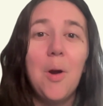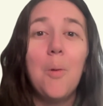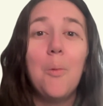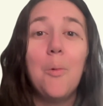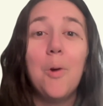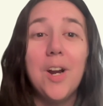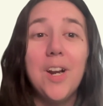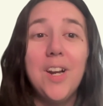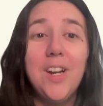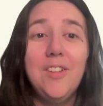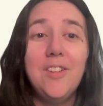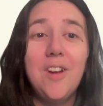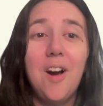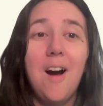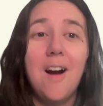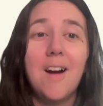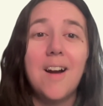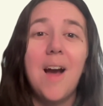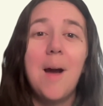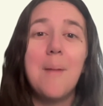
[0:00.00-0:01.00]
we're going to
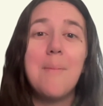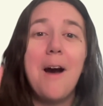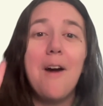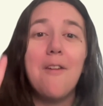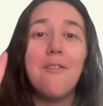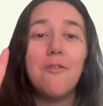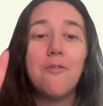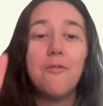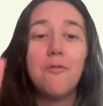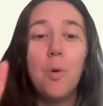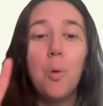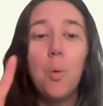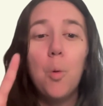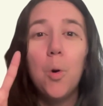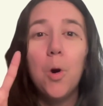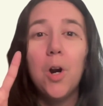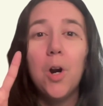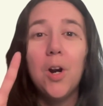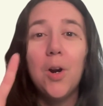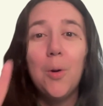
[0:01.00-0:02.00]
talk about
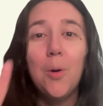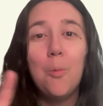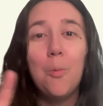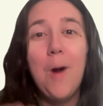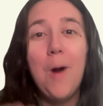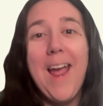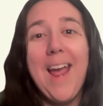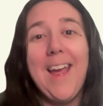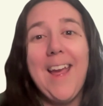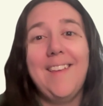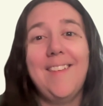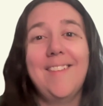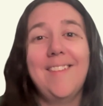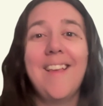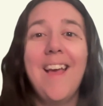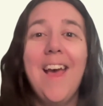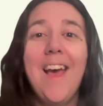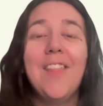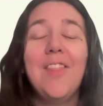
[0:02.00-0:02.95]
4 ways